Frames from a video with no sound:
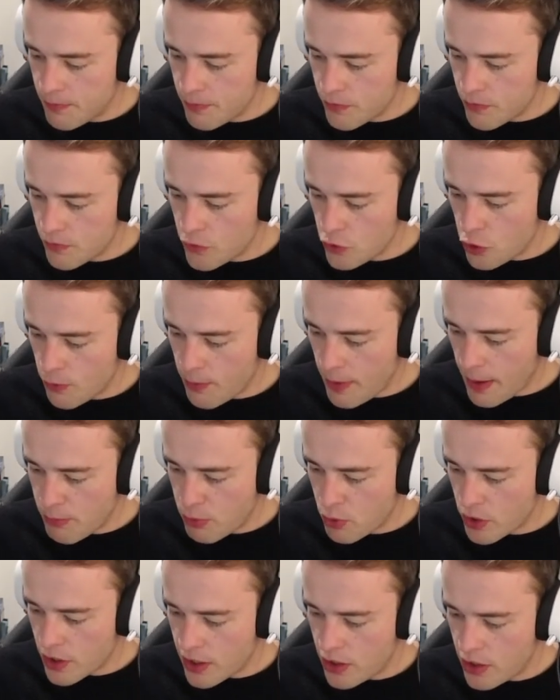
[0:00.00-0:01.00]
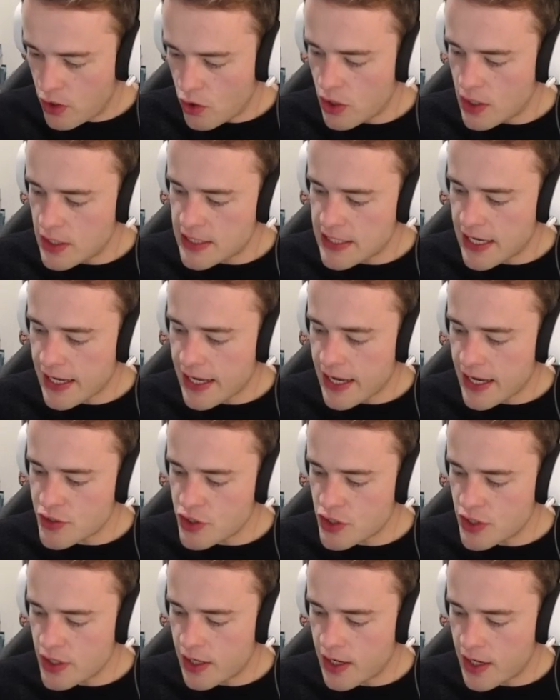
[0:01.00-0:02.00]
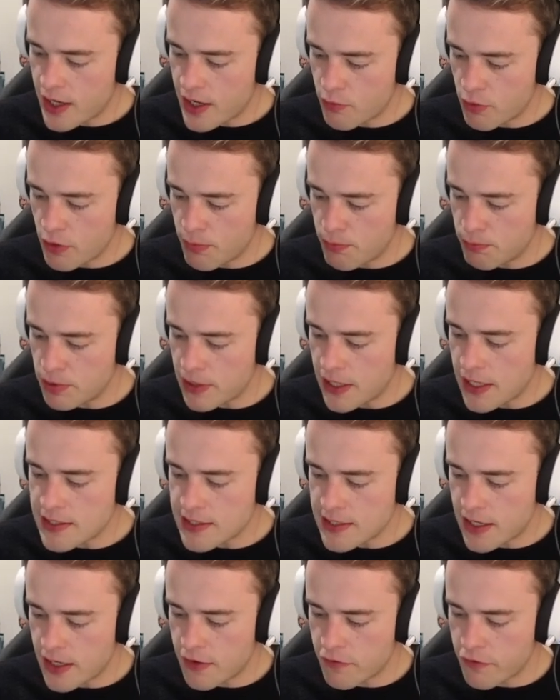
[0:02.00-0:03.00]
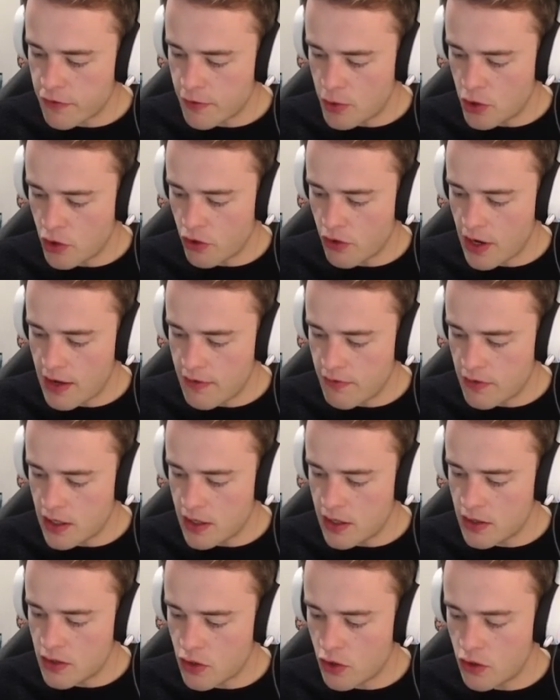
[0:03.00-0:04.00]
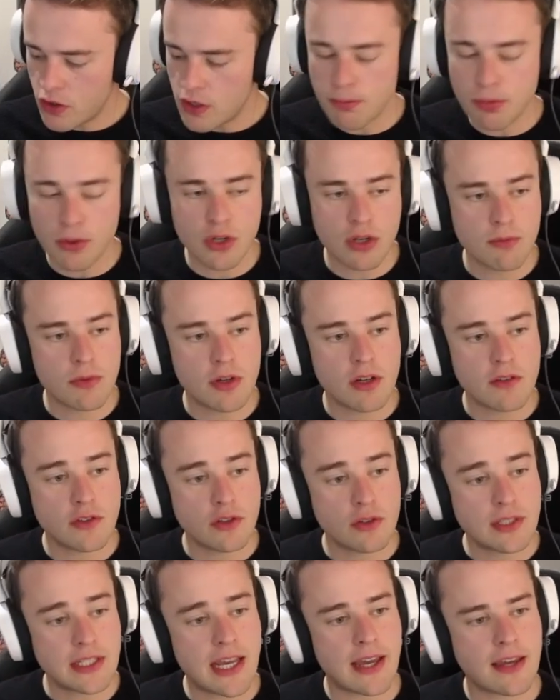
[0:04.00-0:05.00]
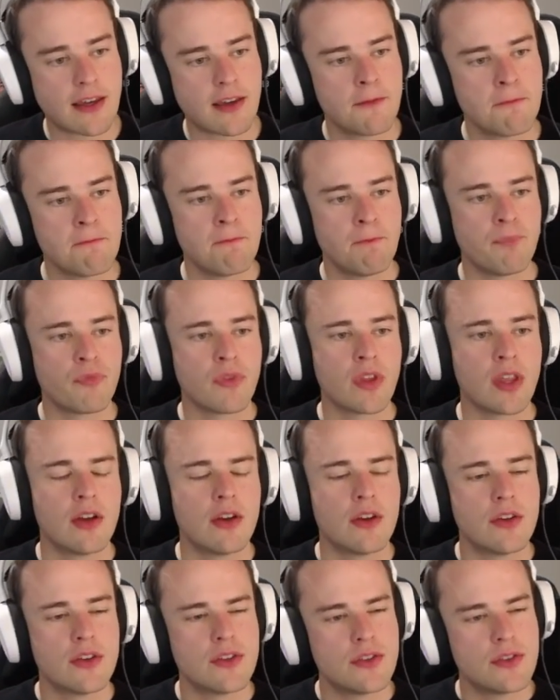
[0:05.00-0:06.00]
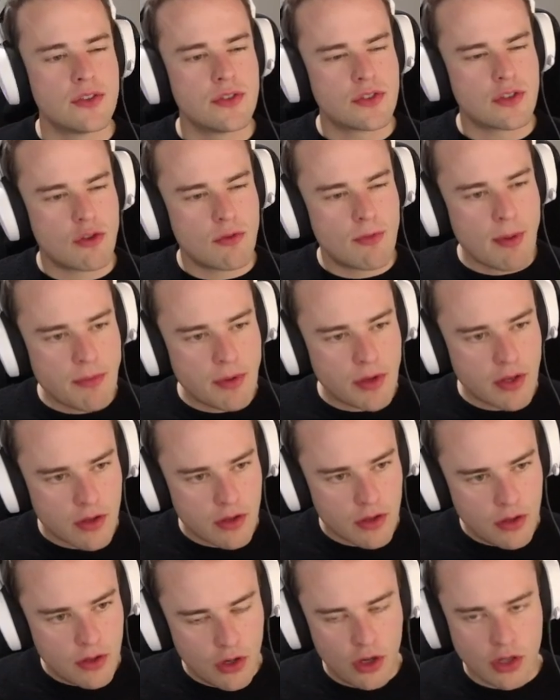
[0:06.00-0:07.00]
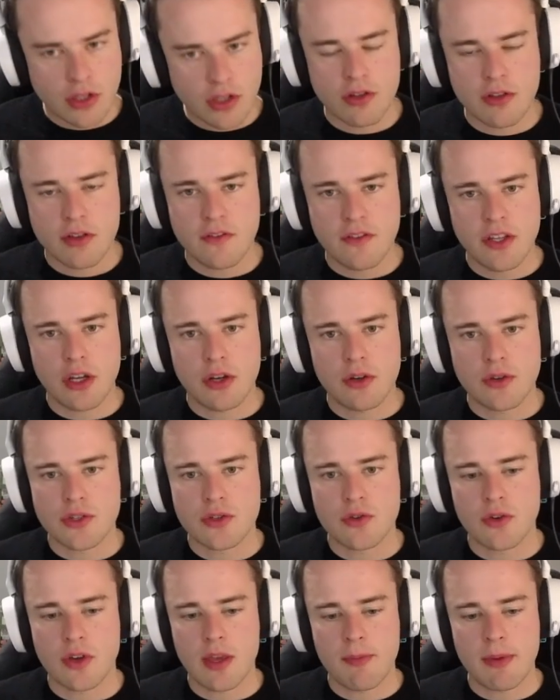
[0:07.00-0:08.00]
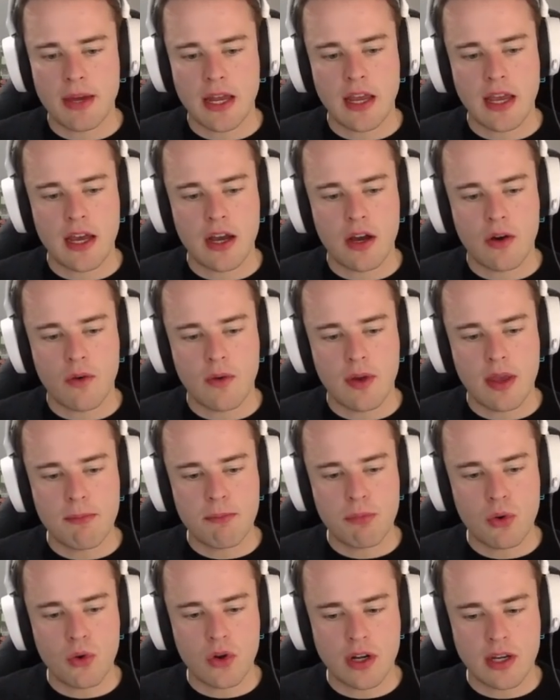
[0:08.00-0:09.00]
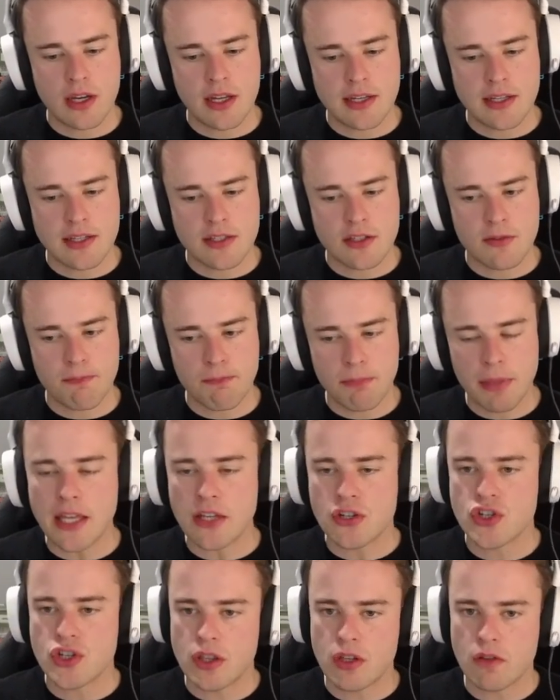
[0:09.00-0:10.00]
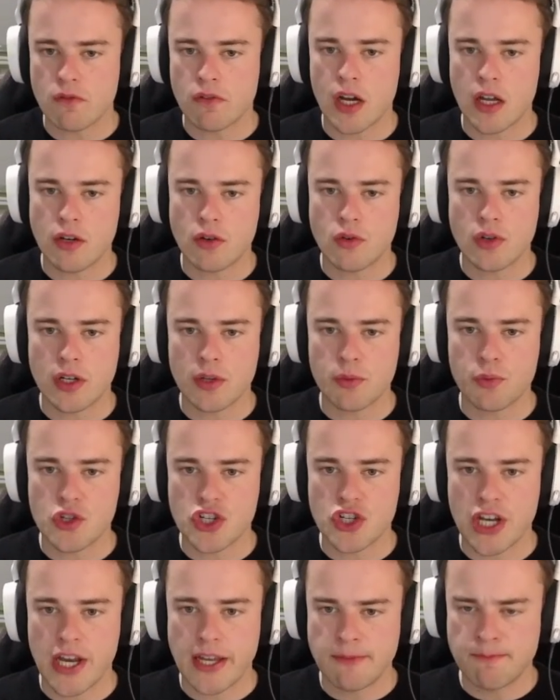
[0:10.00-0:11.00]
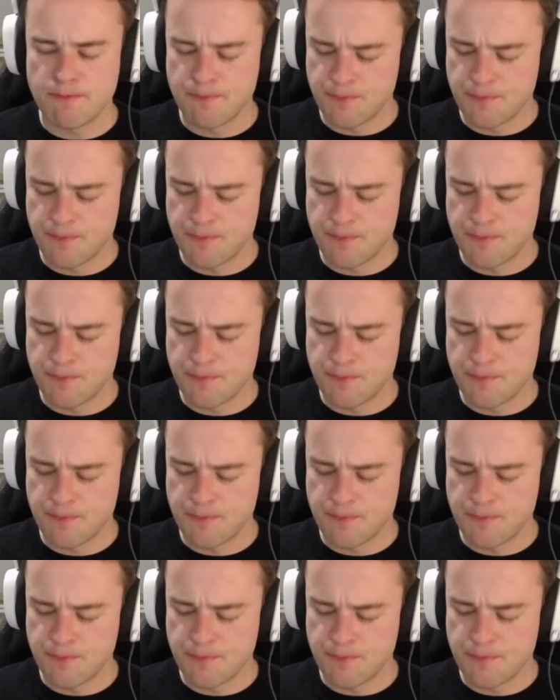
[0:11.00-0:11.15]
You may put a non-attack action card with Blood Debt from your graveyard on the bottom of your deck. So remember earlier in the video I was talking about how important it is to pitch in the right order with Chane,